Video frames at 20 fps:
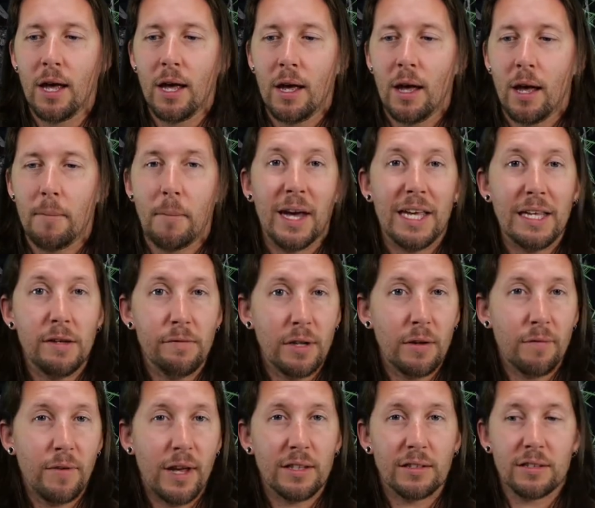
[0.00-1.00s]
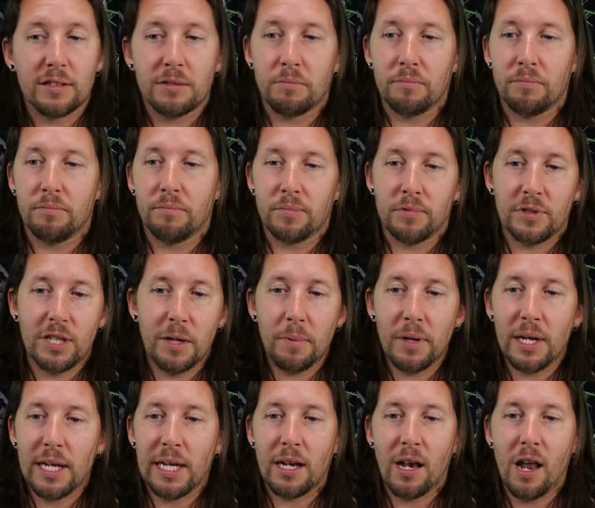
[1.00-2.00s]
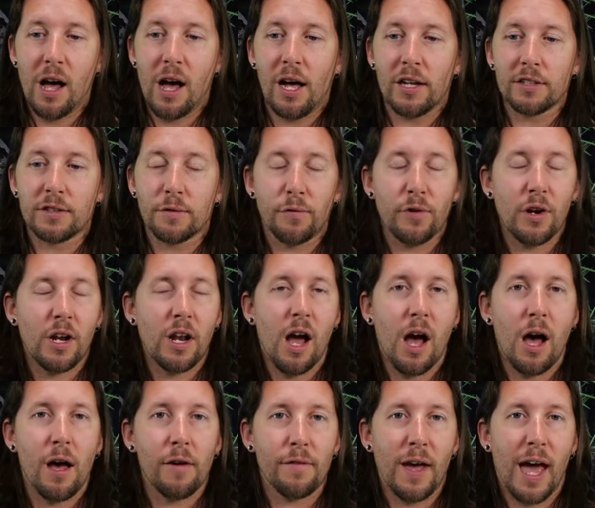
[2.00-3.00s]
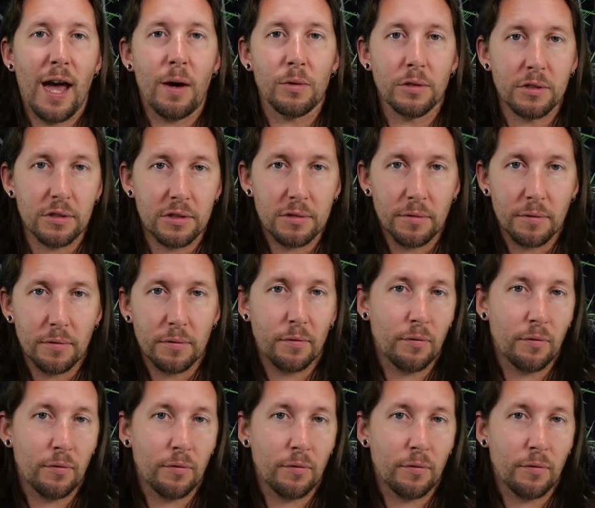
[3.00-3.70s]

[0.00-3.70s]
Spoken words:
and my evening events typically last 3.5 hours,